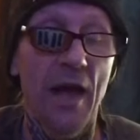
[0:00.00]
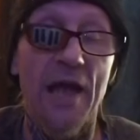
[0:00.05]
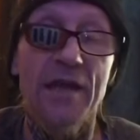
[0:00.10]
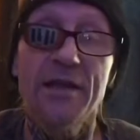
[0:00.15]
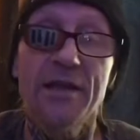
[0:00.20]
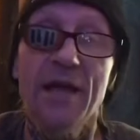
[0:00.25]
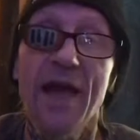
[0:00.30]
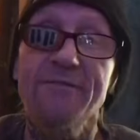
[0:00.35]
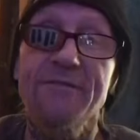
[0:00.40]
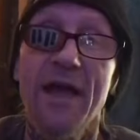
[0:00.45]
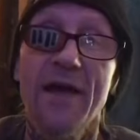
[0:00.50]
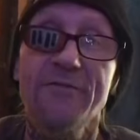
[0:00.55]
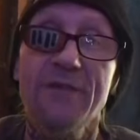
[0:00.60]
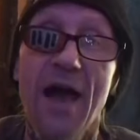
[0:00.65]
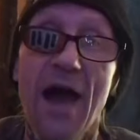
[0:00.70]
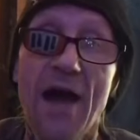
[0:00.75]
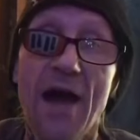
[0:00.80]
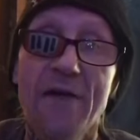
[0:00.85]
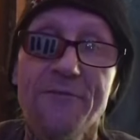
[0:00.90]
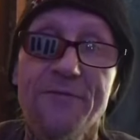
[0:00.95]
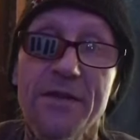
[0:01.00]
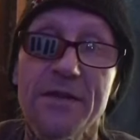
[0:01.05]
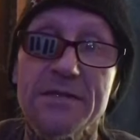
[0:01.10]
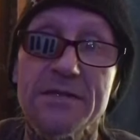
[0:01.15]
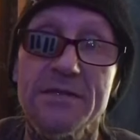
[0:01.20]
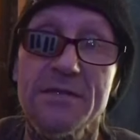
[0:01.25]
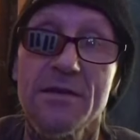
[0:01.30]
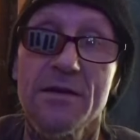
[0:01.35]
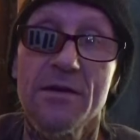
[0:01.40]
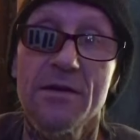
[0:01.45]
And you have to have
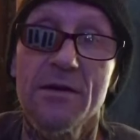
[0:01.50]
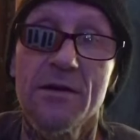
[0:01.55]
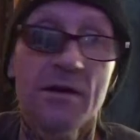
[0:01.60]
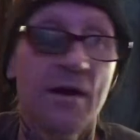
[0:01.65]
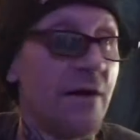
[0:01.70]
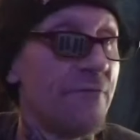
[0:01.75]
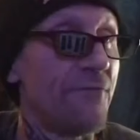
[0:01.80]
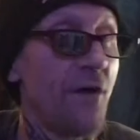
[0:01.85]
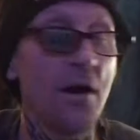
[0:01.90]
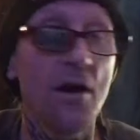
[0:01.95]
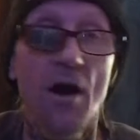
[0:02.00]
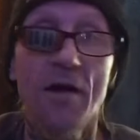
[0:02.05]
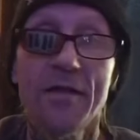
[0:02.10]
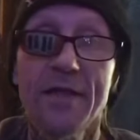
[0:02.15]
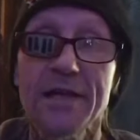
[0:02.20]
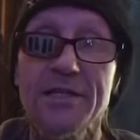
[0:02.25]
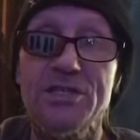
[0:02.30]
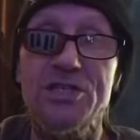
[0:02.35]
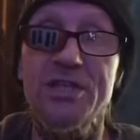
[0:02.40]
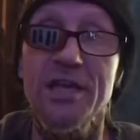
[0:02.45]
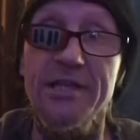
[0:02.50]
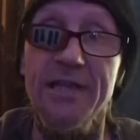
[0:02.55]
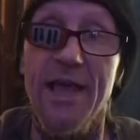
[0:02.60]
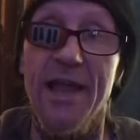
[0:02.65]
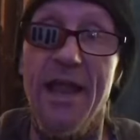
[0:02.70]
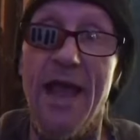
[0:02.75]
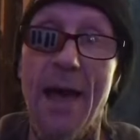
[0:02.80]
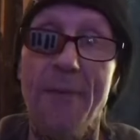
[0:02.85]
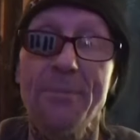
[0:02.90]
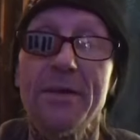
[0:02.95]
confidence. Fuck all that shit
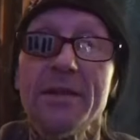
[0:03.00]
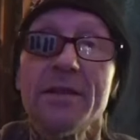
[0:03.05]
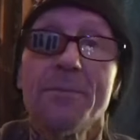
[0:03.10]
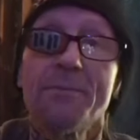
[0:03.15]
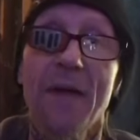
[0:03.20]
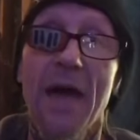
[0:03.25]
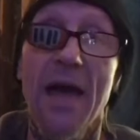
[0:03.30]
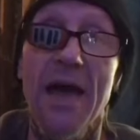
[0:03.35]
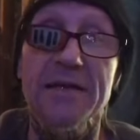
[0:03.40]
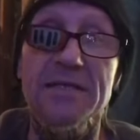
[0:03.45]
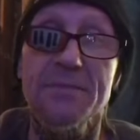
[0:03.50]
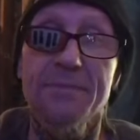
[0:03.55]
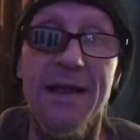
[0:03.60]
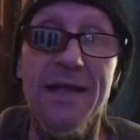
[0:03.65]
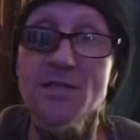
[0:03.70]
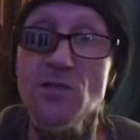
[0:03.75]
that happened in the past, man.